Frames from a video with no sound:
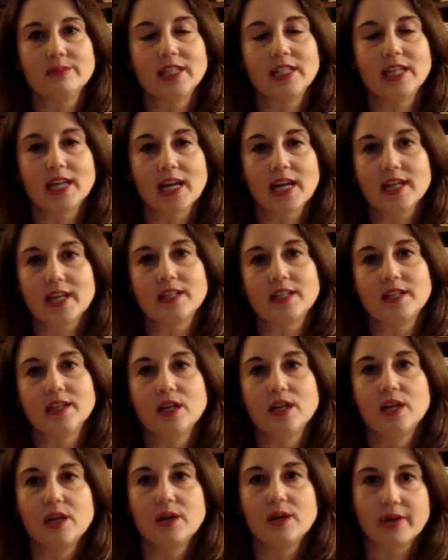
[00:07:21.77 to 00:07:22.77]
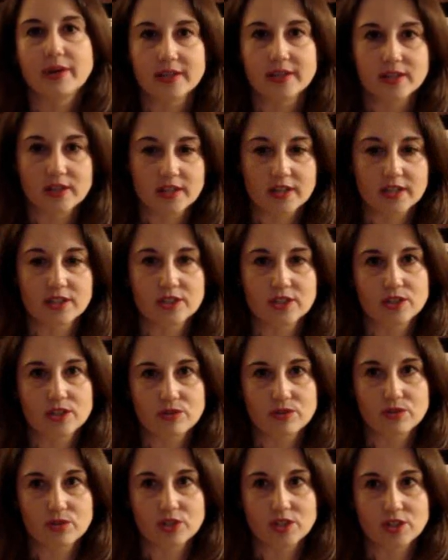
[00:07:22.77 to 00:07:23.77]
guided by the
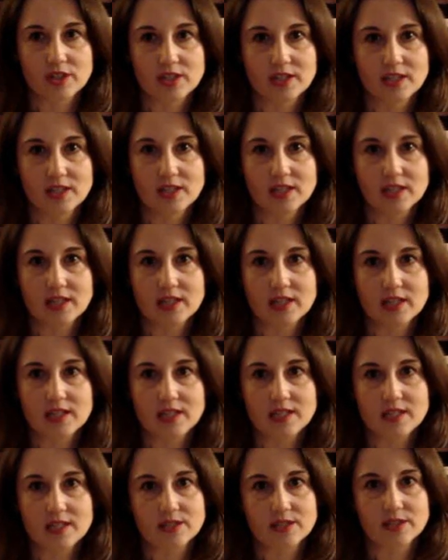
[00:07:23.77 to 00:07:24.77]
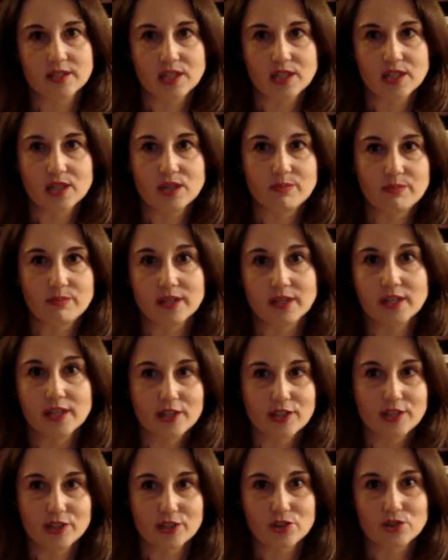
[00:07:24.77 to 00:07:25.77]
Constitution can easily be
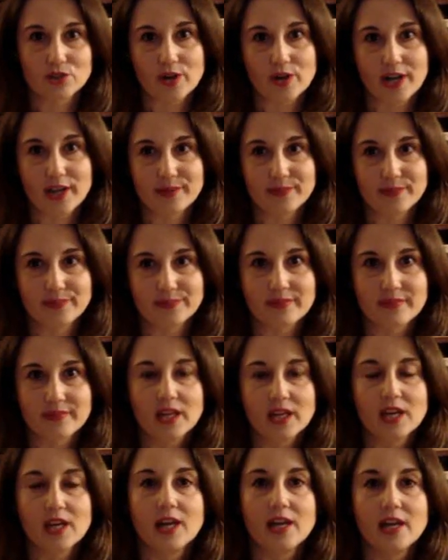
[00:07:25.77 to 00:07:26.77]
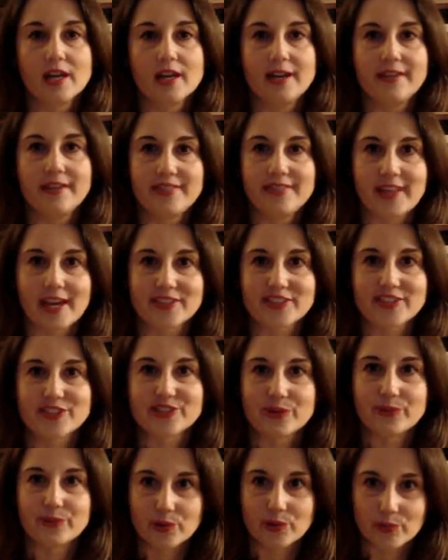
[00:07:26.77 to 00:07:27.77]
led astray. And
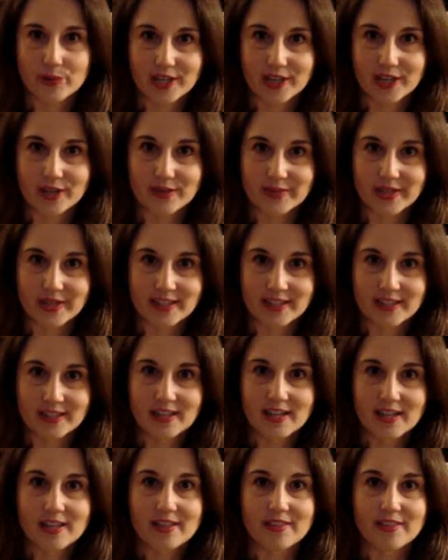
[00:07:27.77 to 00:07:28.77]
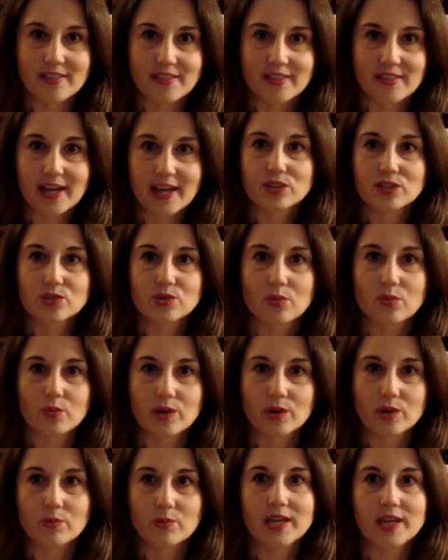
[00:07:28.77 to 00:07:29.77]
that's where we come in. That's
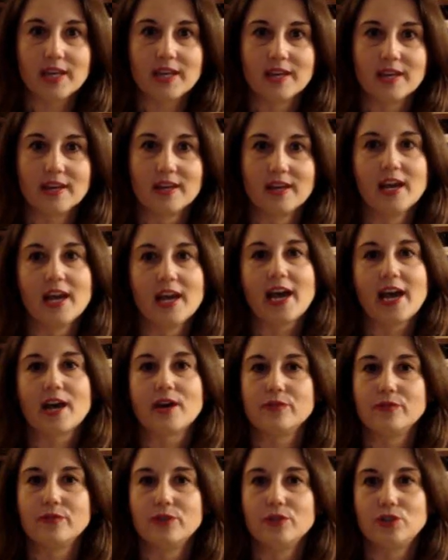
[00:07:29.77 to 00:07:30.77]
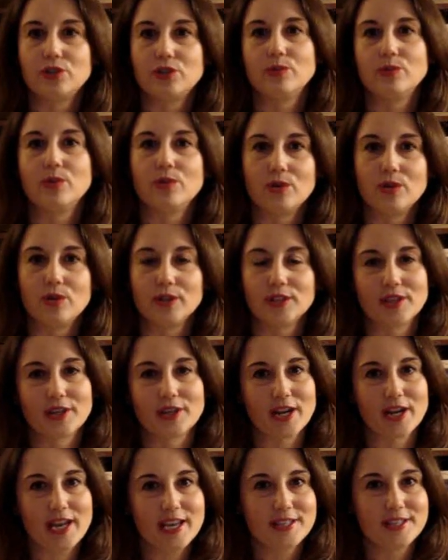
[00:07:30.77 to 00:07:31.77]
where we have to hold
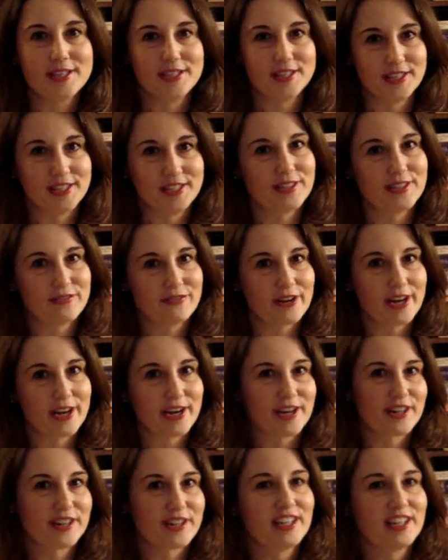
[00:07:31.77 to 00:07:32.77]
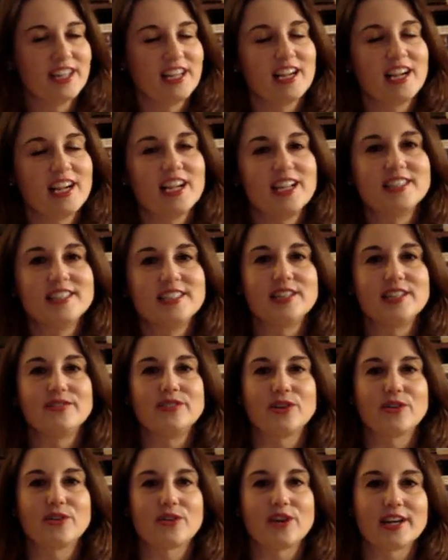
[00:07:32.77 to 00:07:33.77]
their heads to the fire, as
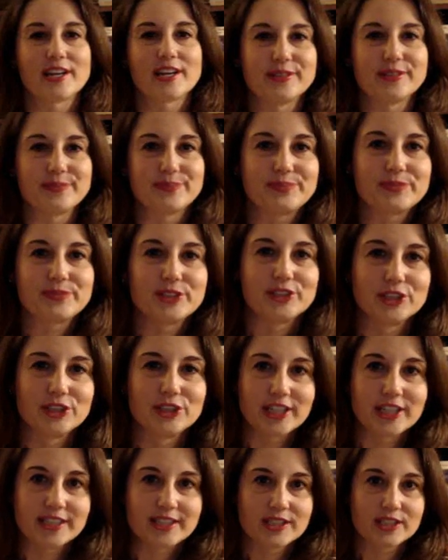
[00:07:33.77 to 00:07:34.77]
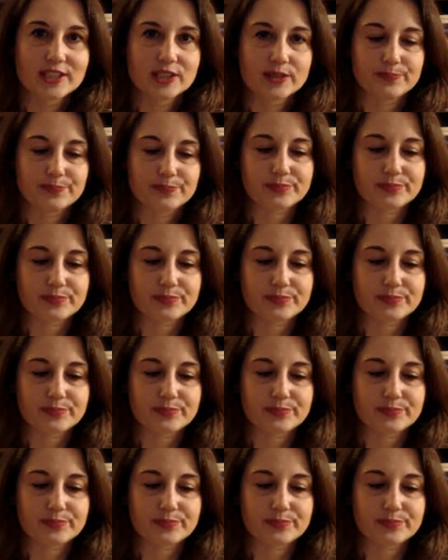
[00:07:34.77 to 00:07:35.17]
Davy Crockett suggests.